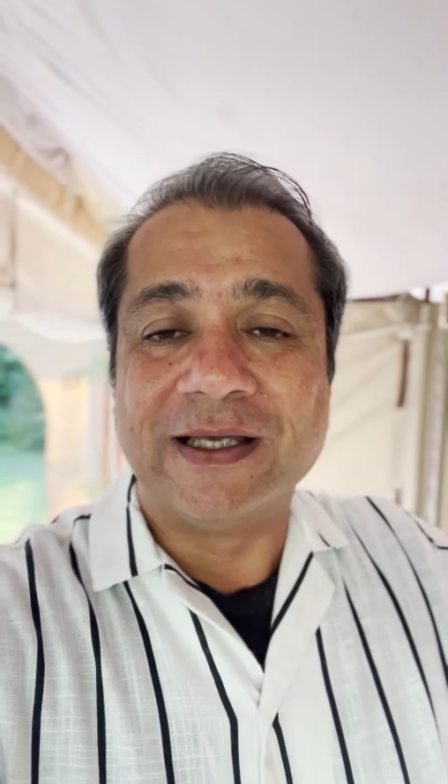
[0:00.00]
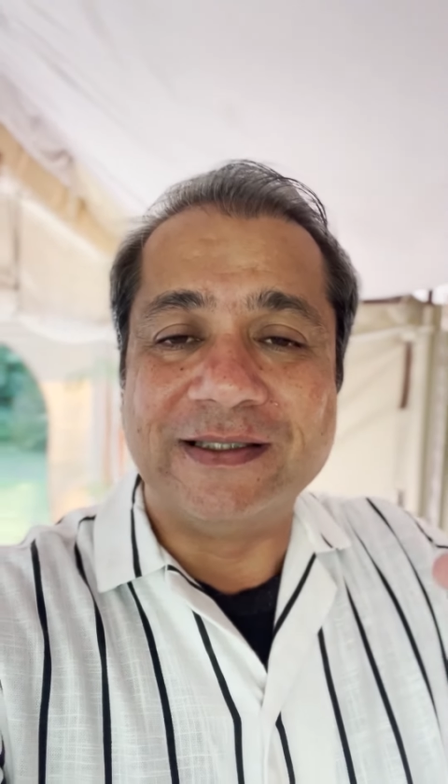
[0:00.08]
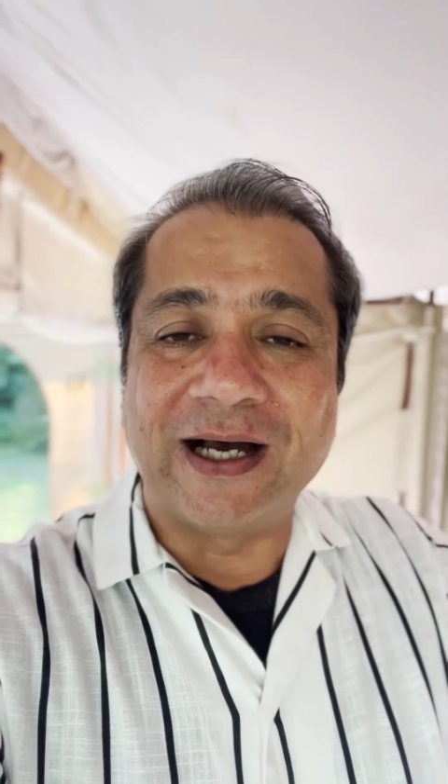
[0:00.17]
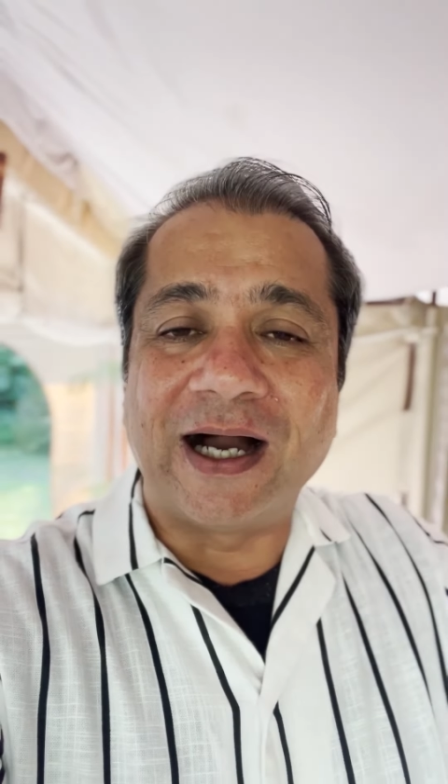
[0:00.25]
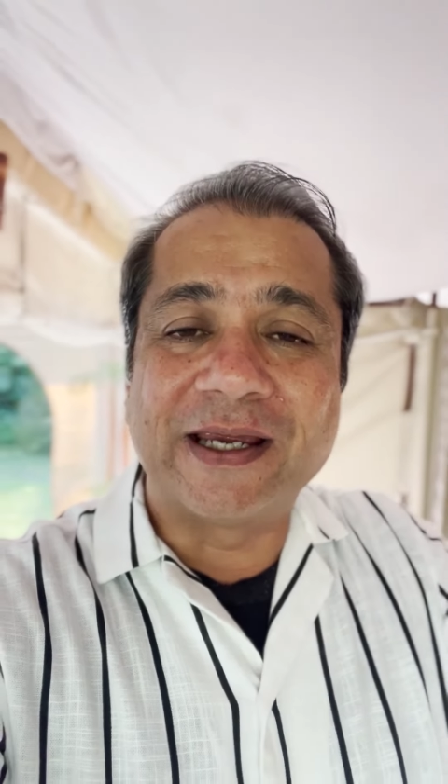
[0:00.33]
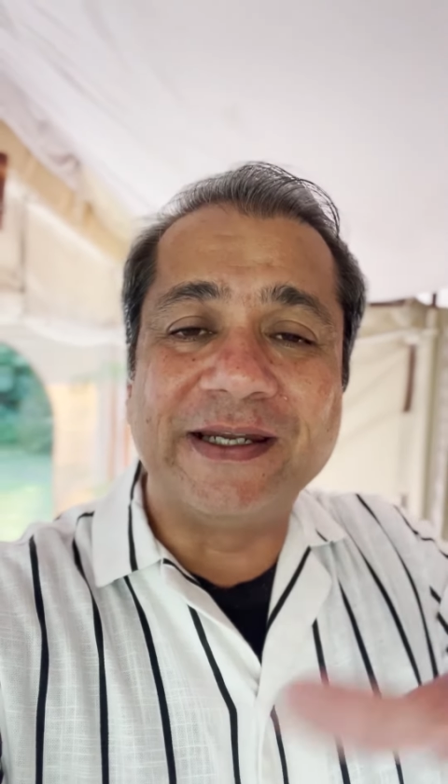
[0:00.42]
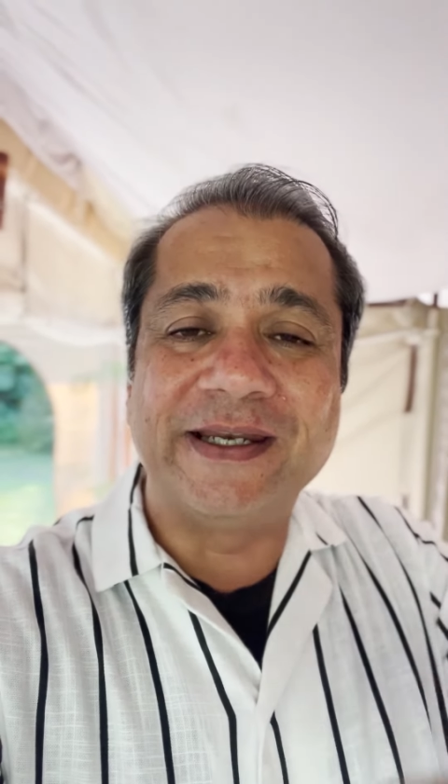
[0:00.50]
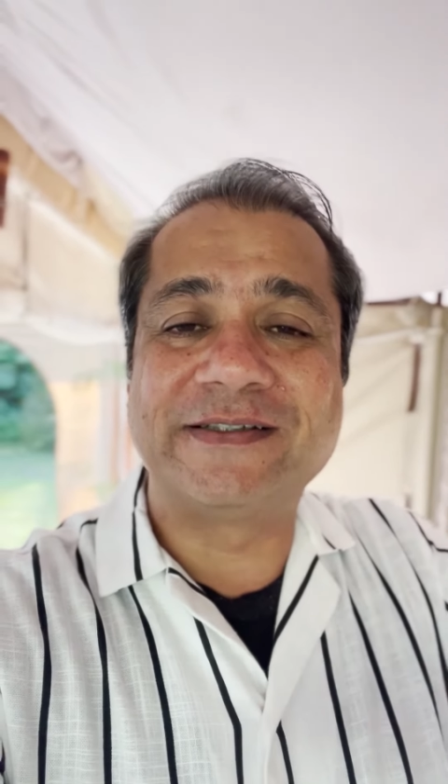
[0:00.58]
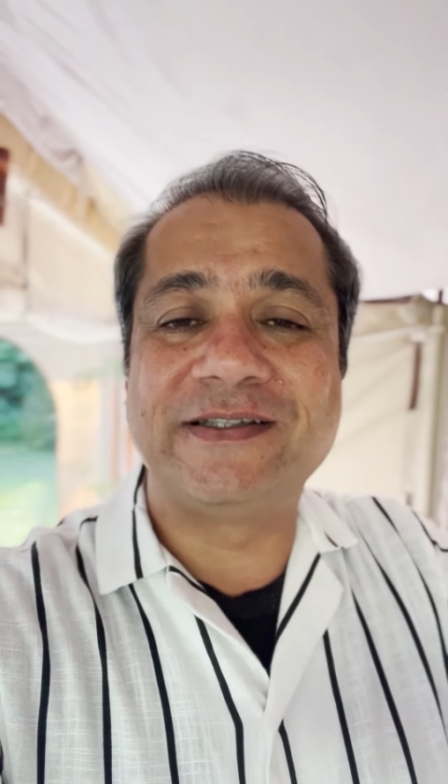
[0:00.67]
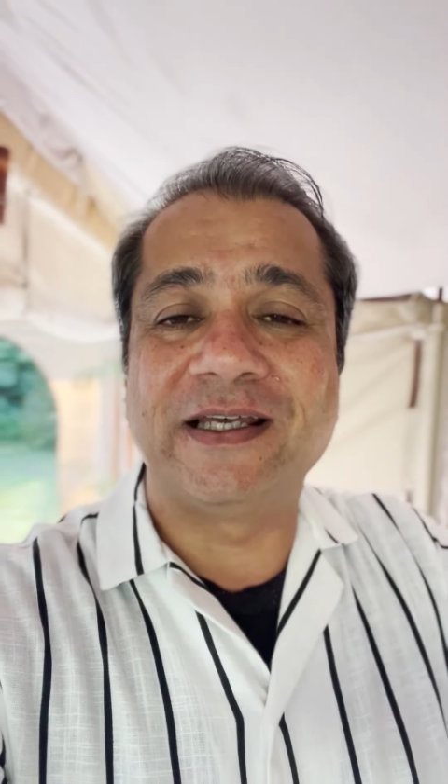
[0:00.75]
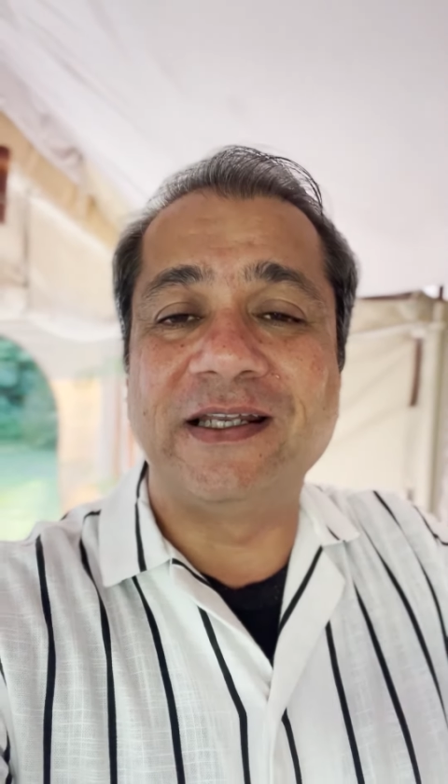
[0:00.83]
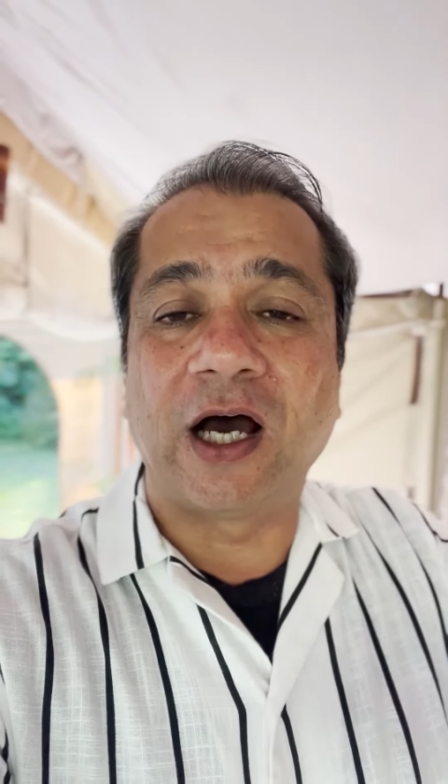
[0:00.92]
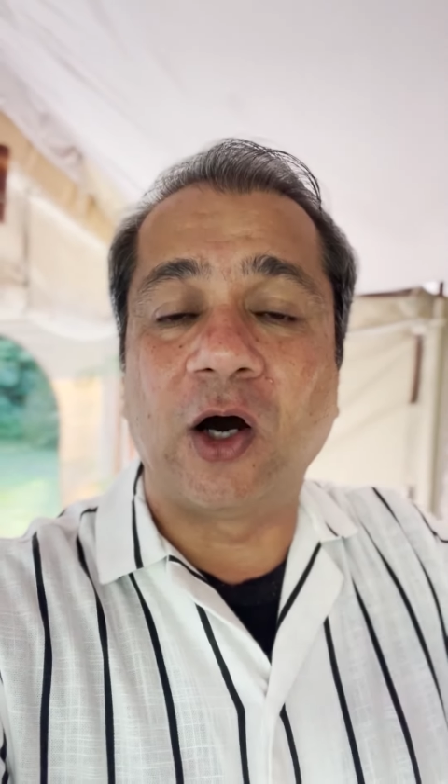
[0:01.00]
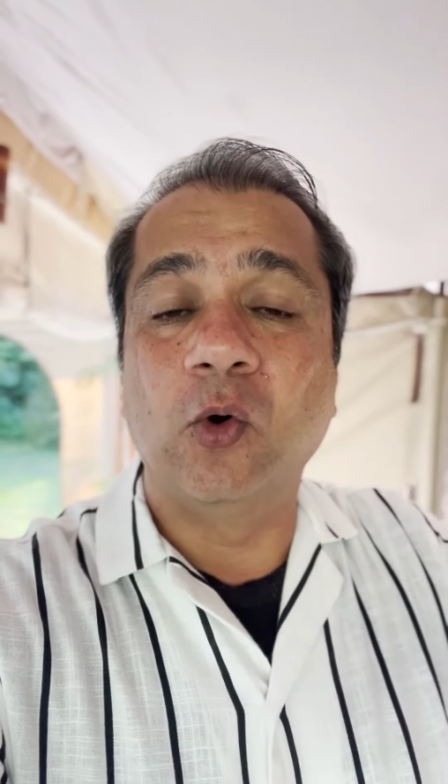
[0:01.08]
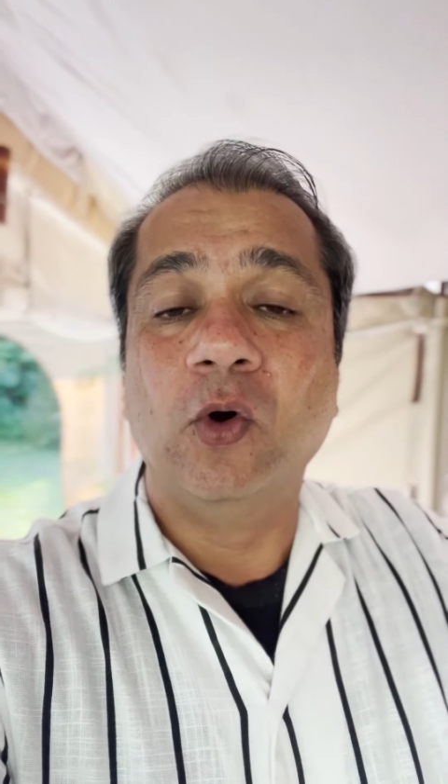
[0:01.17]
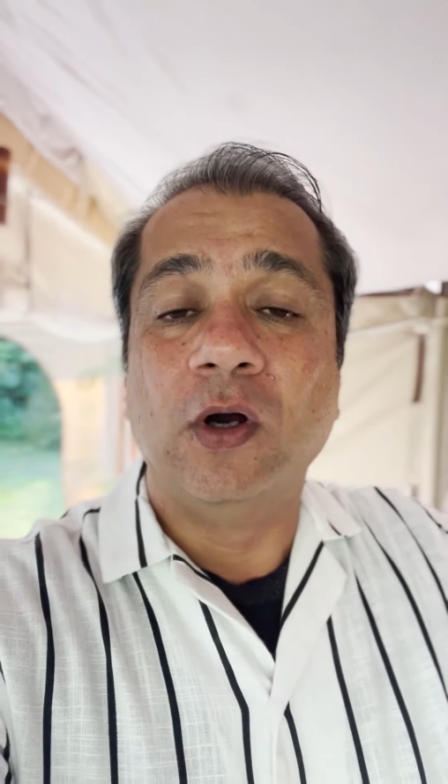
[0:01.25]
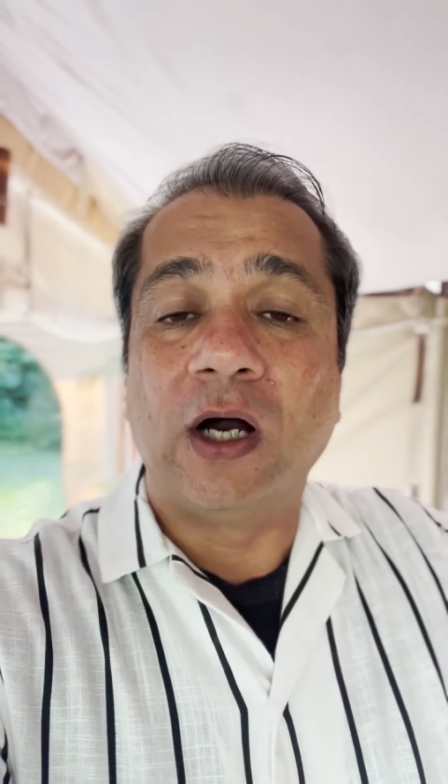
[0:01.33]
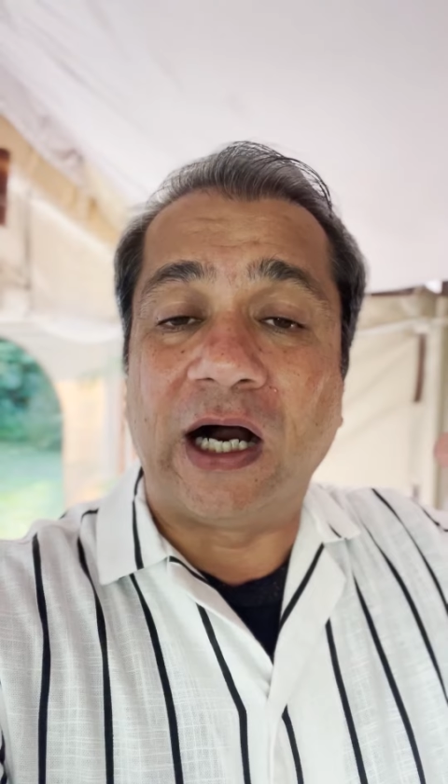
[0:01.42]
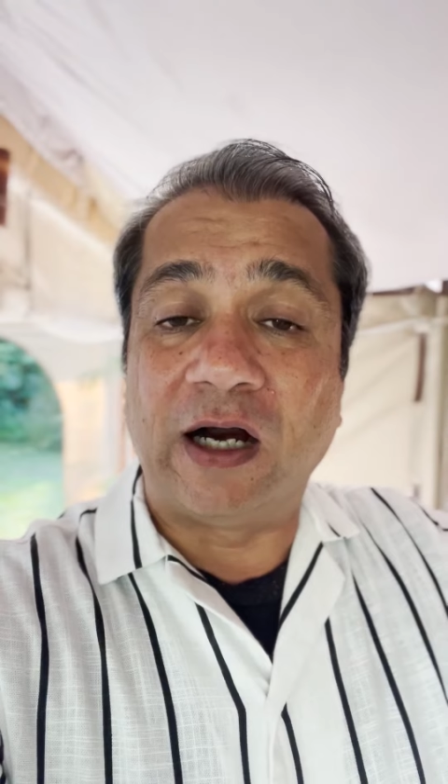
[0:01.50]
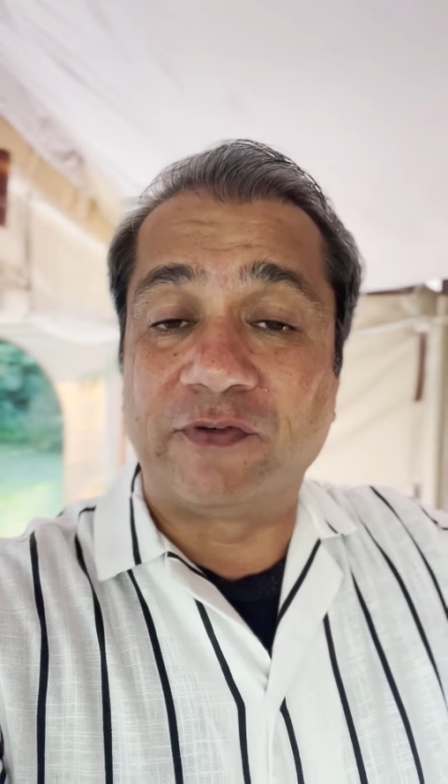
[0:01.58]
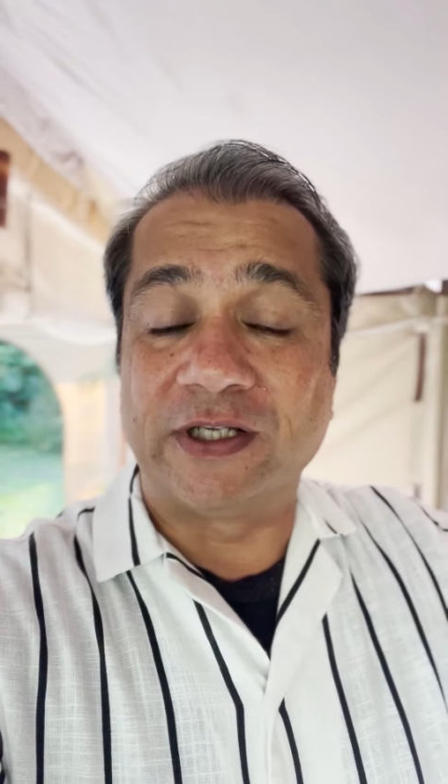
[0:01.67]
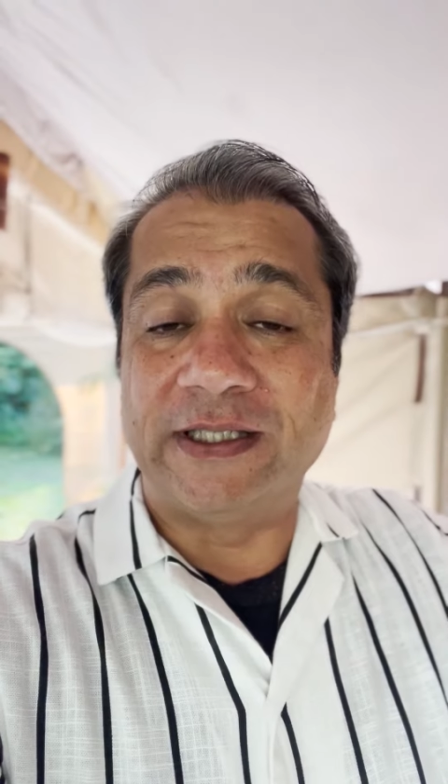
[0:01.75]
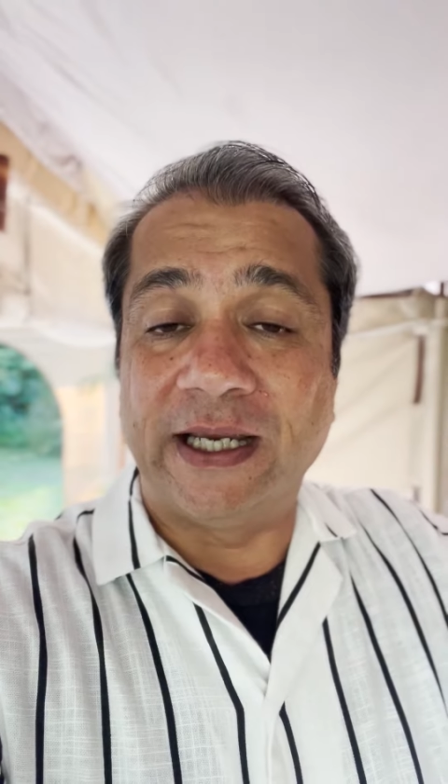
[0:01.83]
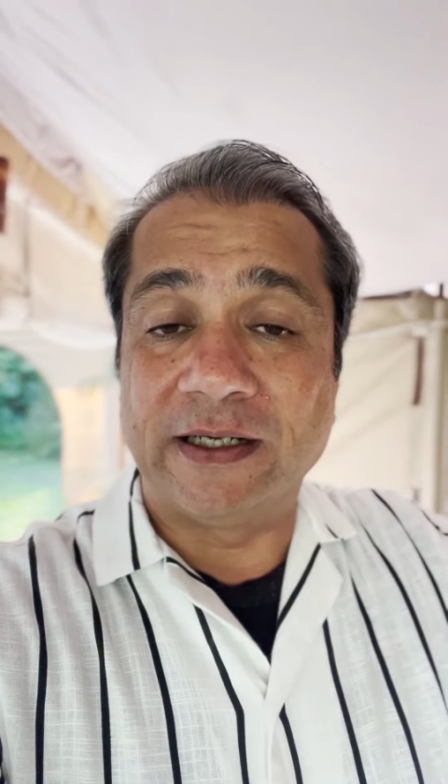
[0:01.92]
the architects are now,
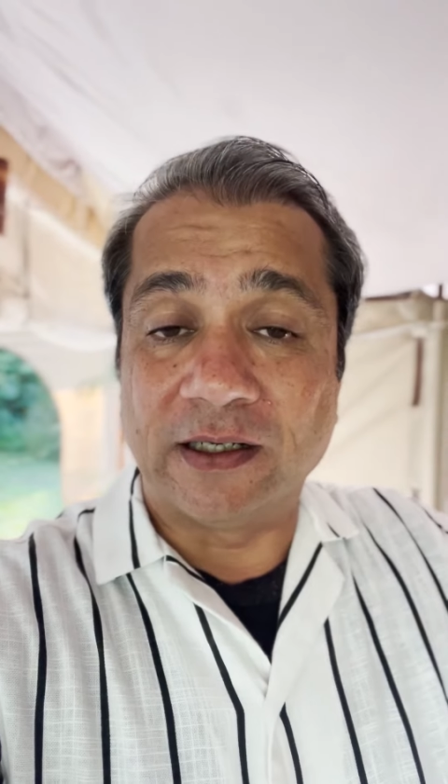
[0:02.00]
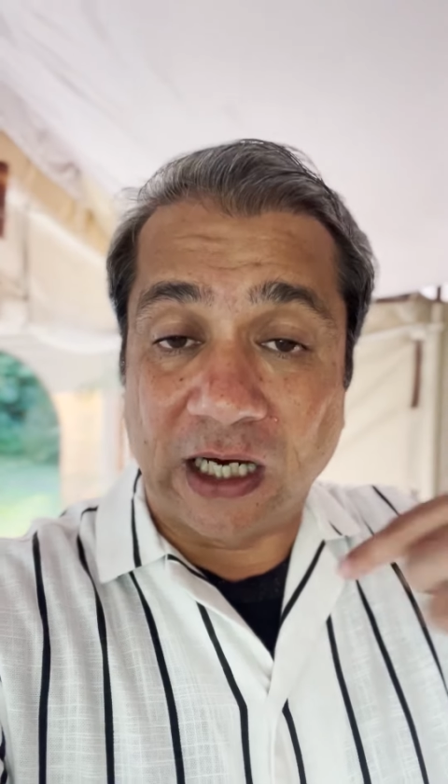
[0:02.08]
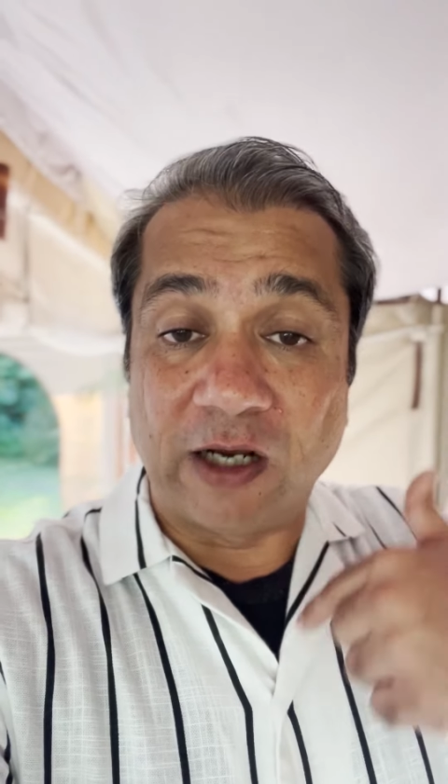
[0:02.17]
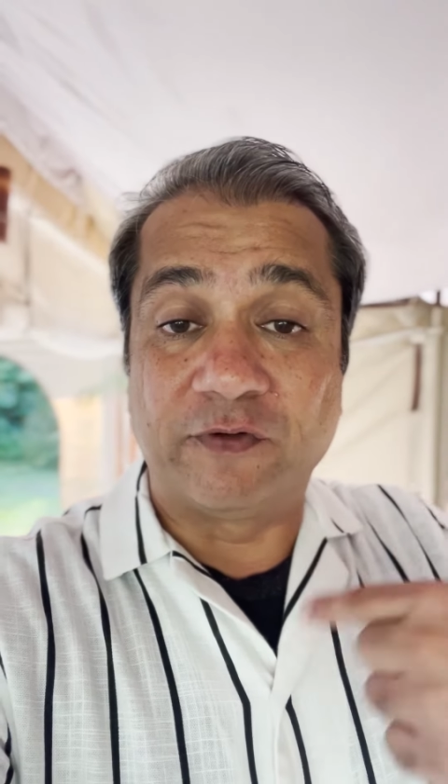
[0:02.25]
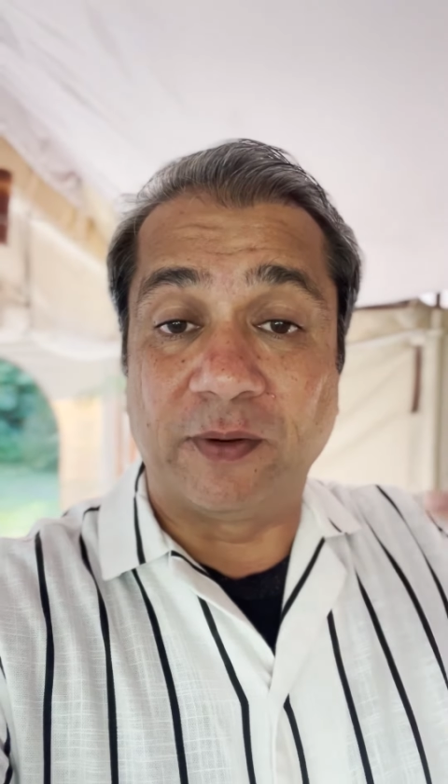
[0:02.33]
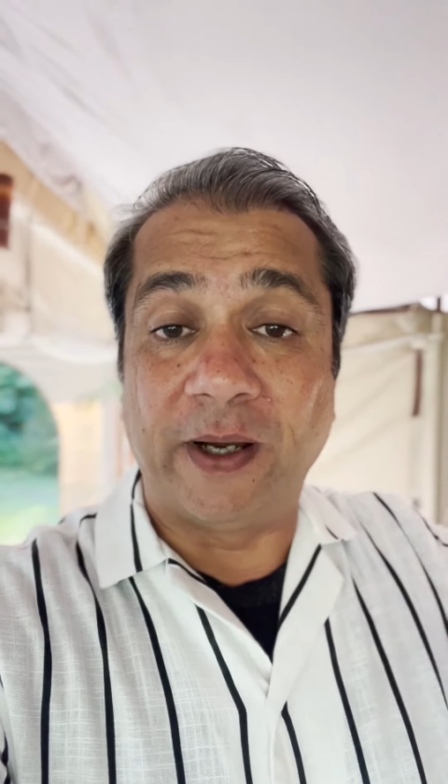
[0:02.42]
after